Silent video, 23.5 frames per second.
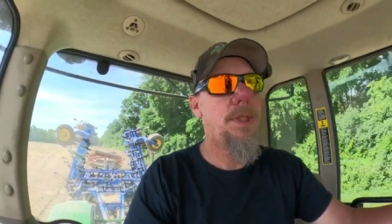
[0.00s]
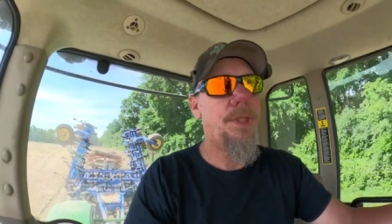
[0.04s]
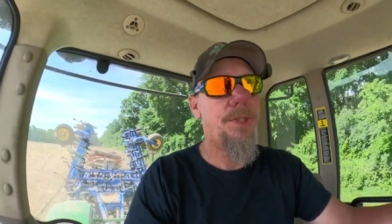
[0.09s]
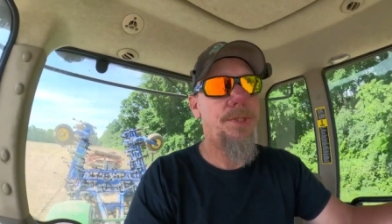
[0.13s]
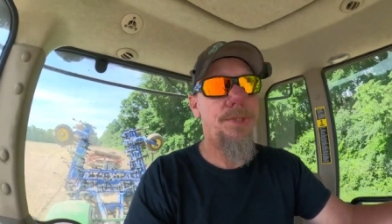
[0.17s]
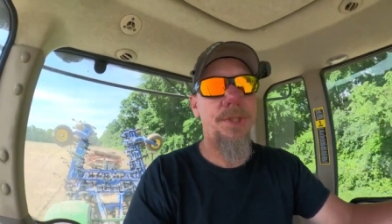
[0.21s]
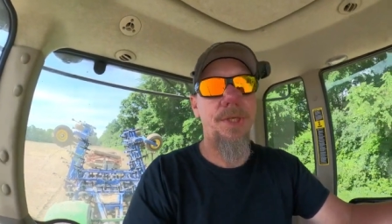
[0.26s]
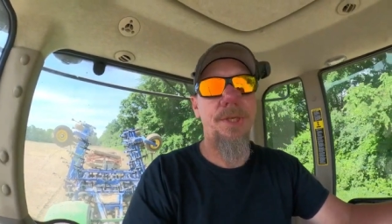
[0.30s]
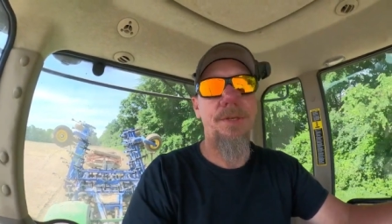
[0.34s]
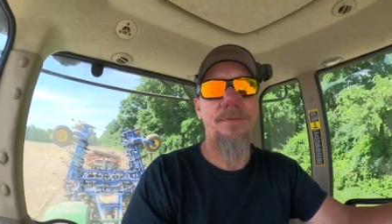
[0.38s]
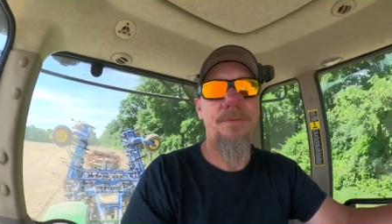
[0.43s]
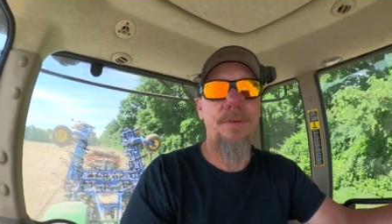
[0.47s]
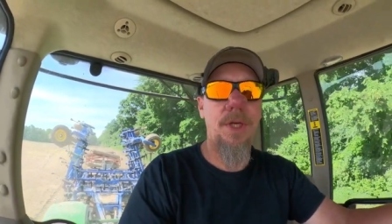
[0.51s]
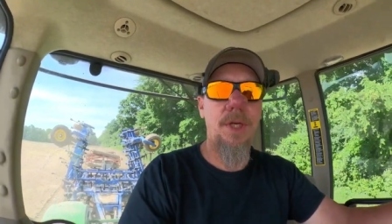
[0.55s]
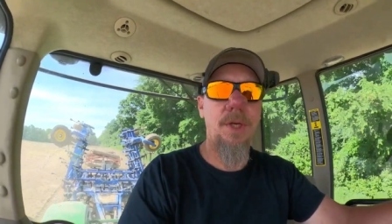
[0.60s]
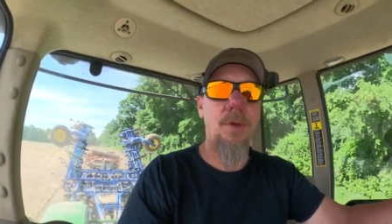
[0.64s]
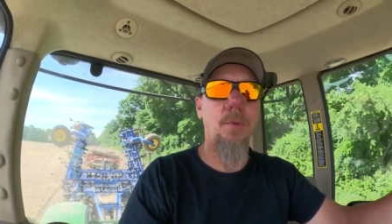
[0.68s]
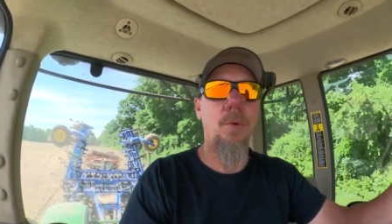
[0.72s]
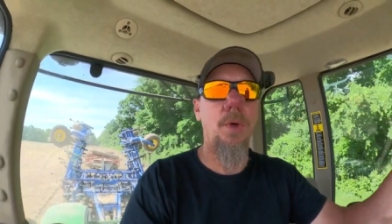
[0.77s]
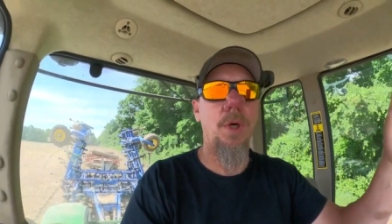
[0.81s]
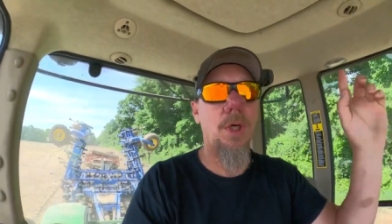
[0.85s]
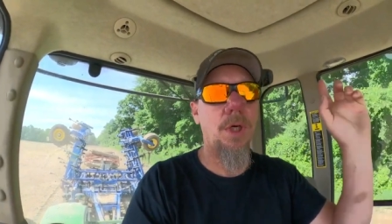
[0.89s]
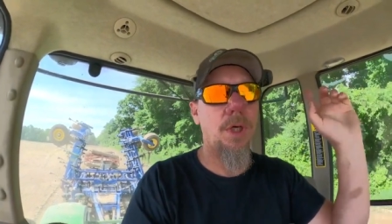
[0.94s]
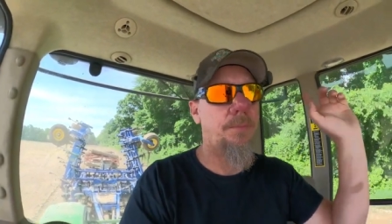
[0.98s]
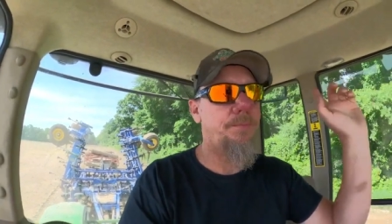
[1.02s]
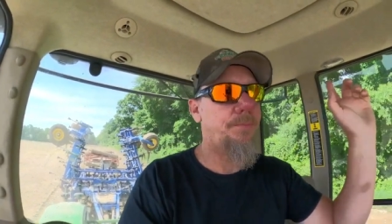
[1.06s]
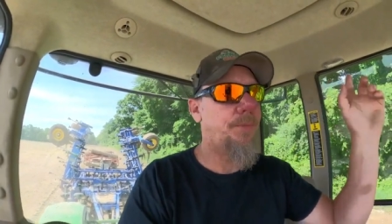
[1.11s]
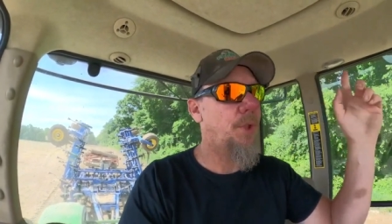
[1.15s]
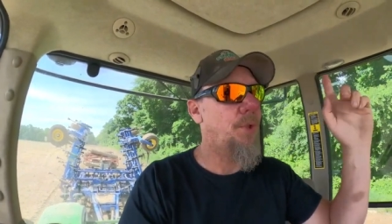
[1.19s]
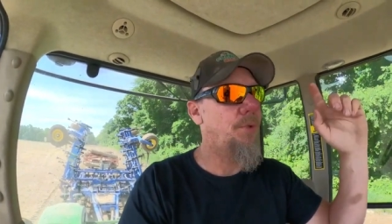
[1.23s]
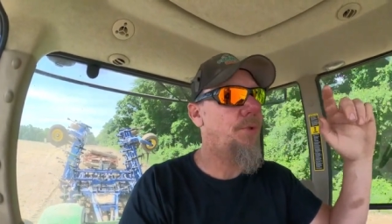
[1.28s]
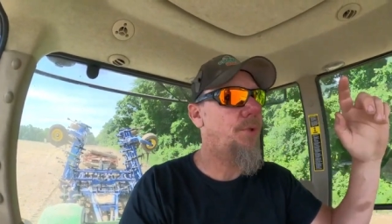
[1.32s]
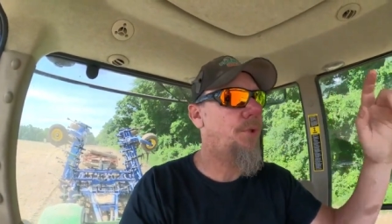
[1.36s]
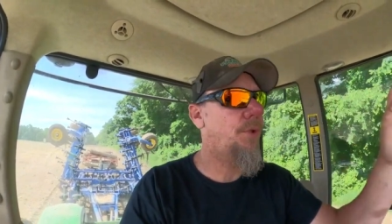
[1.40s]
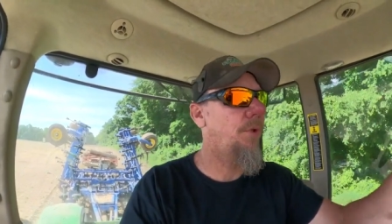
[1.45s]
see if I can work up
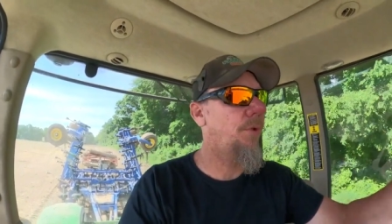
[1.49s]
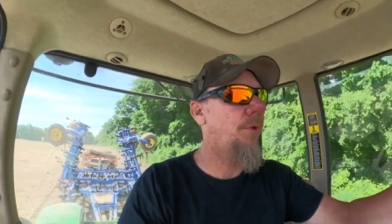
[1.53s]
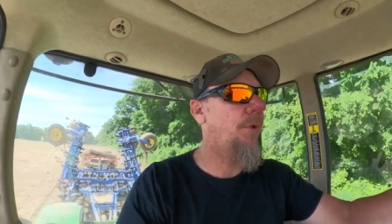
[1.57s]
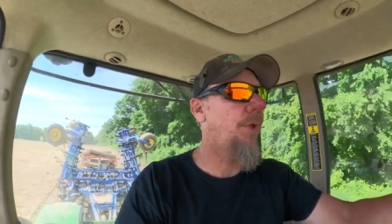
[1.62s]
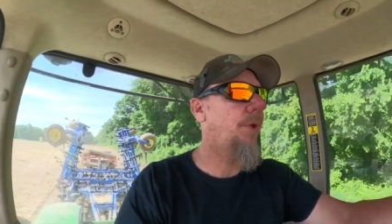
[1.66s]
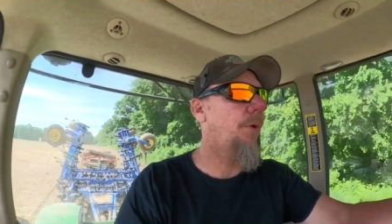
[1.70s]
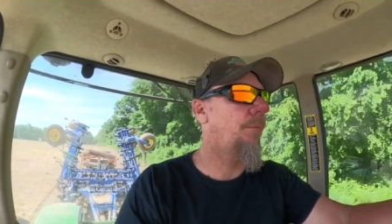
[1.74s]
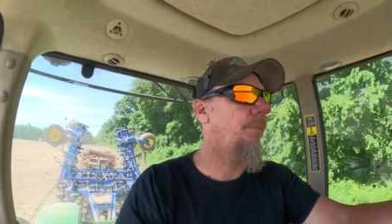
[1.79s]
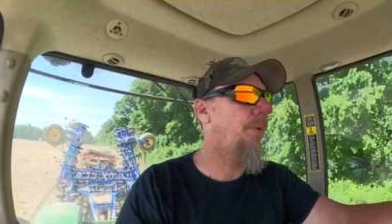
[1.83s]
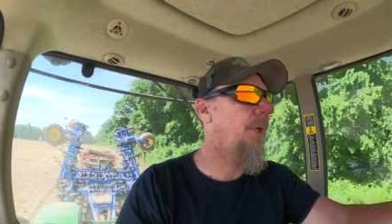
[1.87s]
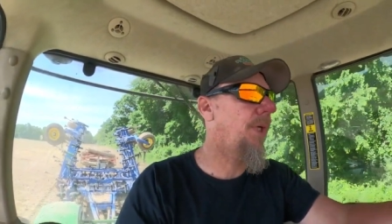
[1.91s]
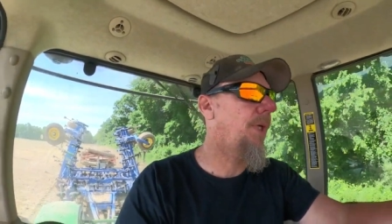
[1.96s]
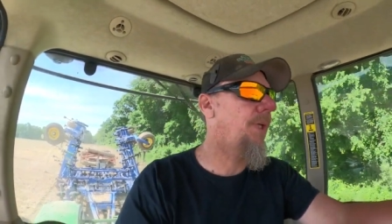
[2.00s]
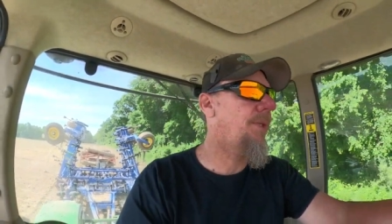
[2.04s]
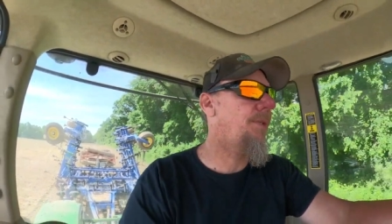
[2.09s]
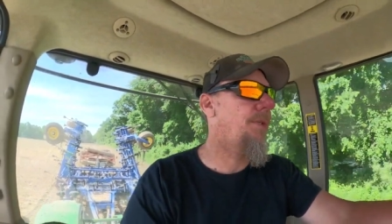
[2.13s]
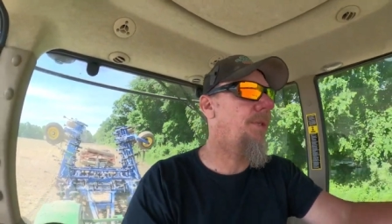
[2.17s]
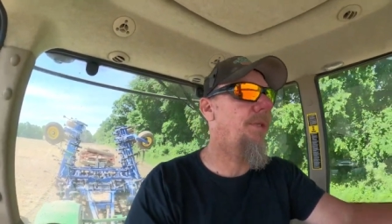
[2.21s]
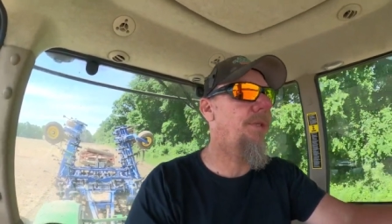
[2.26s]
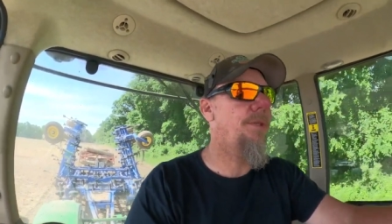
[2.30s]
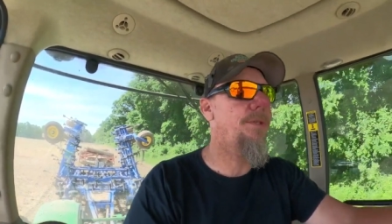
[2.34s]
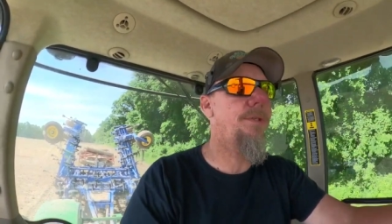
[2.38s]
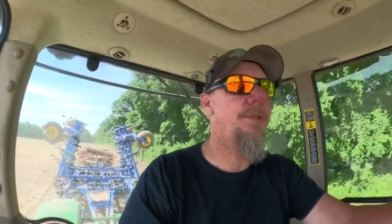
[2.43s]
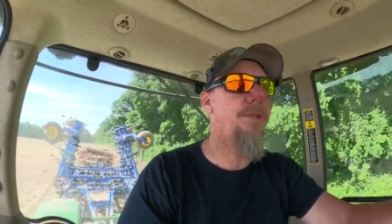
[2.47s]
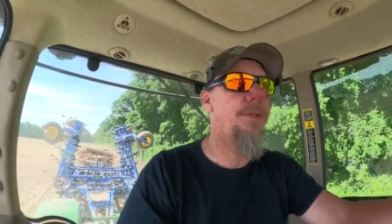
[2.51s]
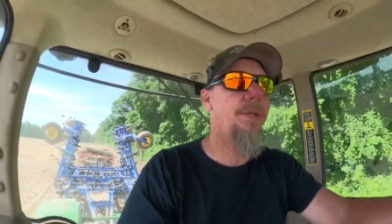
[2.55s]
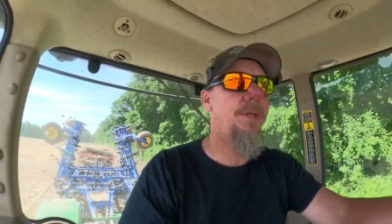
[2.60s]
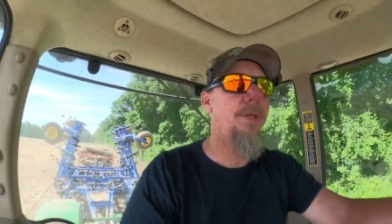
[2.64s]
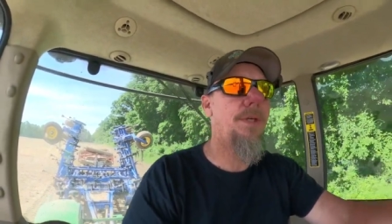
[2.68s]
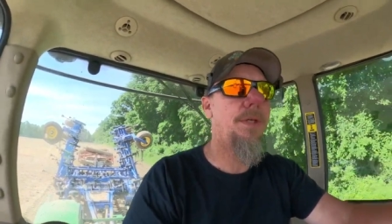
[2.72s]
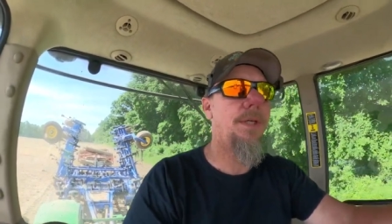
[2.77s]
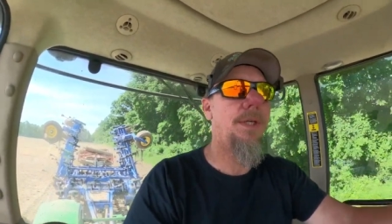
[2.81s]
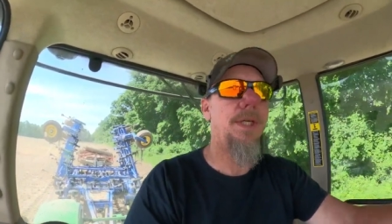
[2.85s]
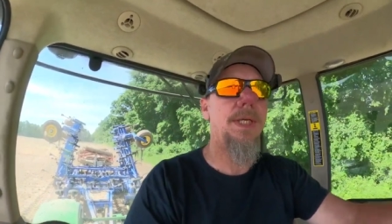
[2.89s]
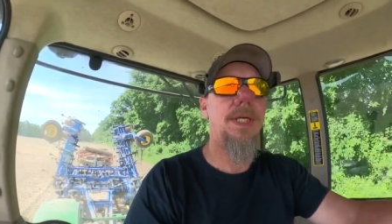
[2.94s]
those two little pieces
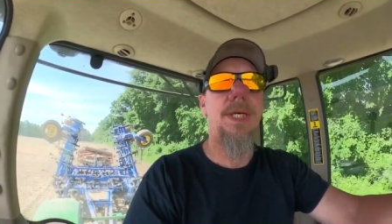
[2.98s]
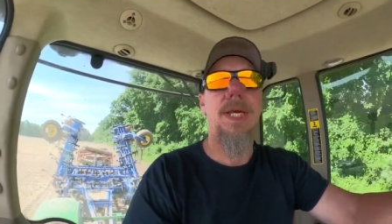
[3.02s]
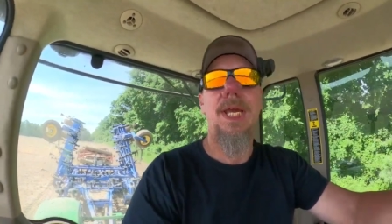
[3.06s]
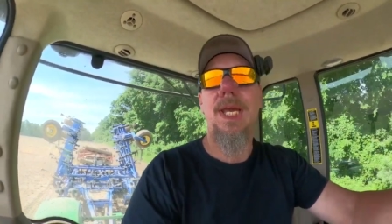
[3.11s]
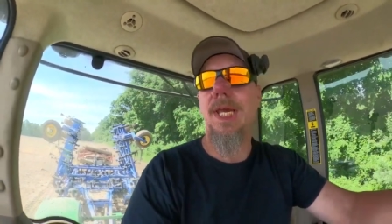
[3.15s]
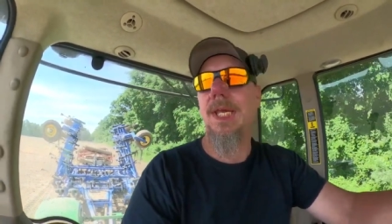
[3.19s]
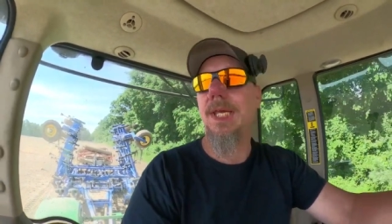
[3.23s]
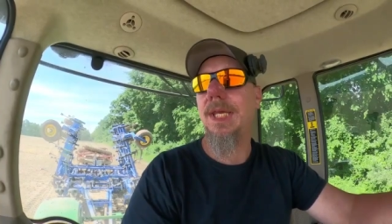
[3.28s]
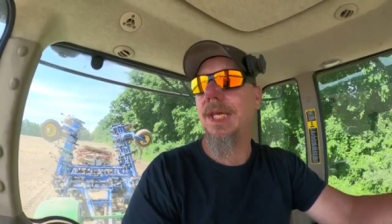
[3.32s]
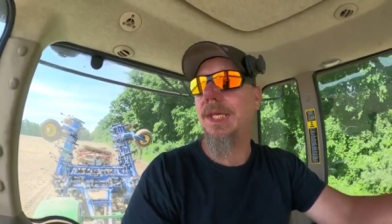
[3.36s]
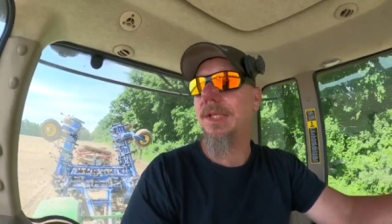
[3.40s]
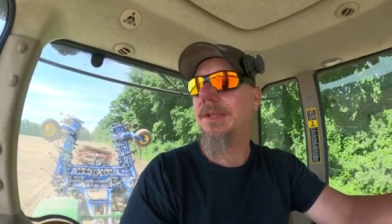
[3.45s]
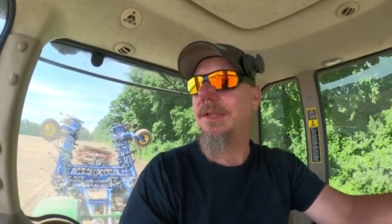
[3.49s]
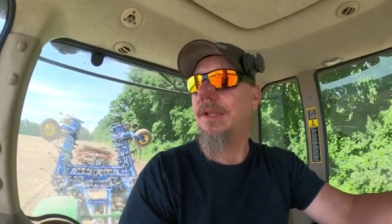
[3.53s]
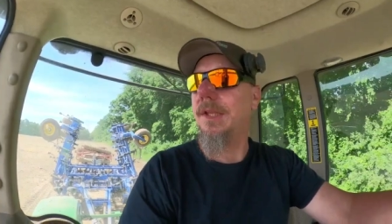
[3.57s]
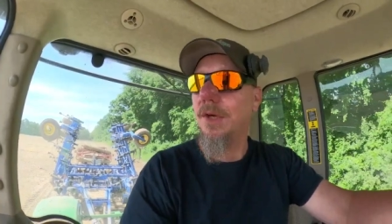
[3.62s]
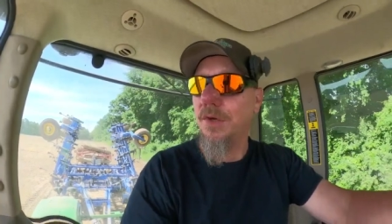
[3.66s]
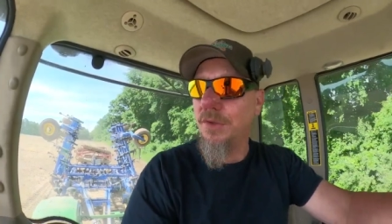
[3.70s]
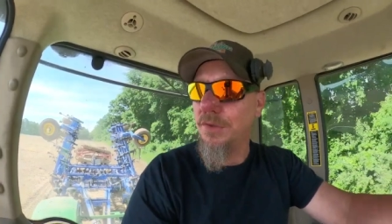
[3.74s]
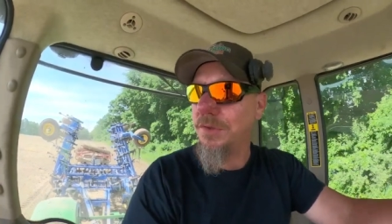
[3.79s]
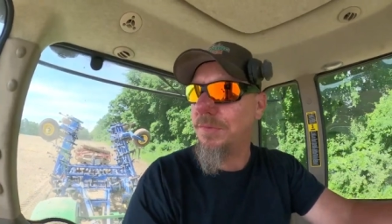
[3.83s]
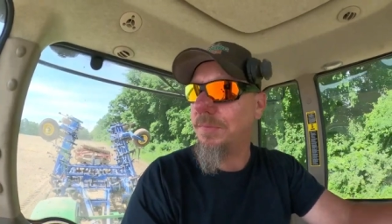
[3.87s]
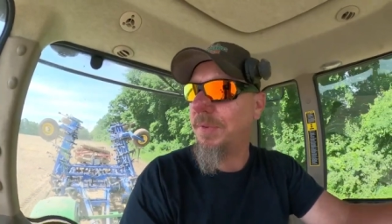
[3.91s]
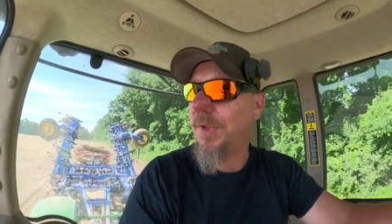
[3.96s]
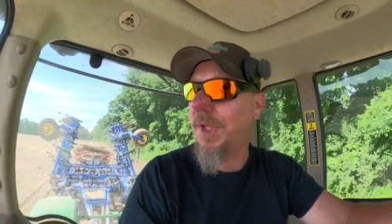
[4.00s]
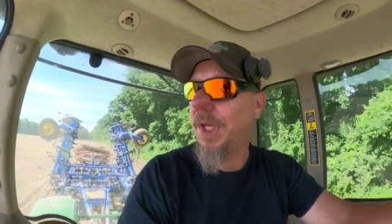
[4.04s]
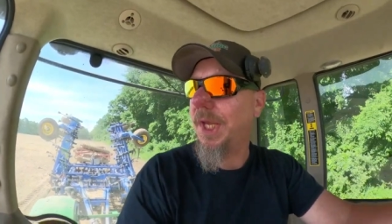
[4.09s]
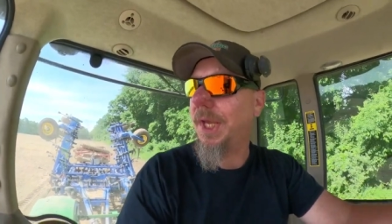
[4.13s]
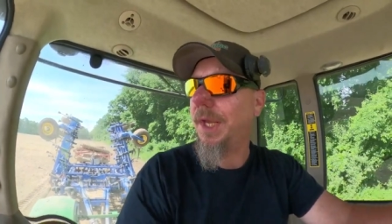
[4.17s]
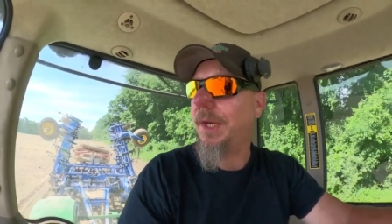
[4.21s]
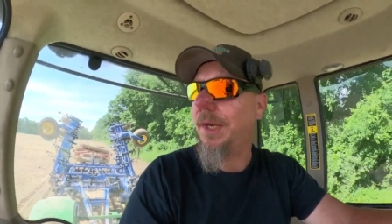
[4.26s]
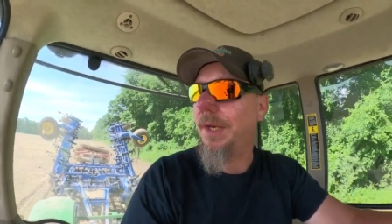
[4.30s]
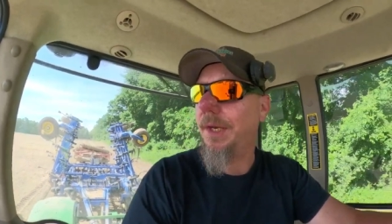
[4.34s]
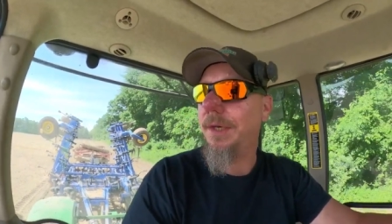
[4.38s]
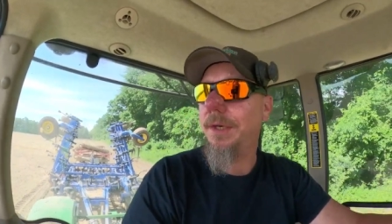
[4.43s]
and get those
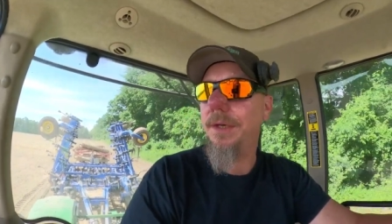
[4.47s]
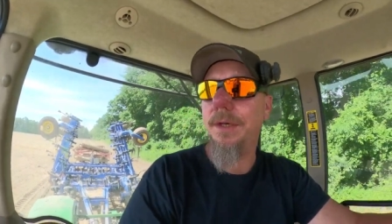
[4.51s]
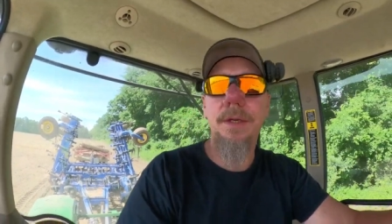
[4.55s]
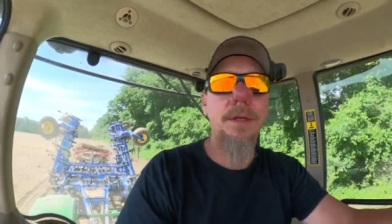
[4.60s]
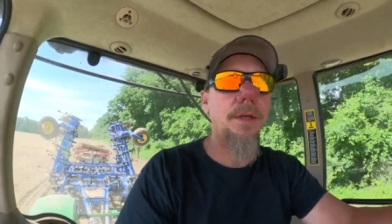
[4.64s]
planted,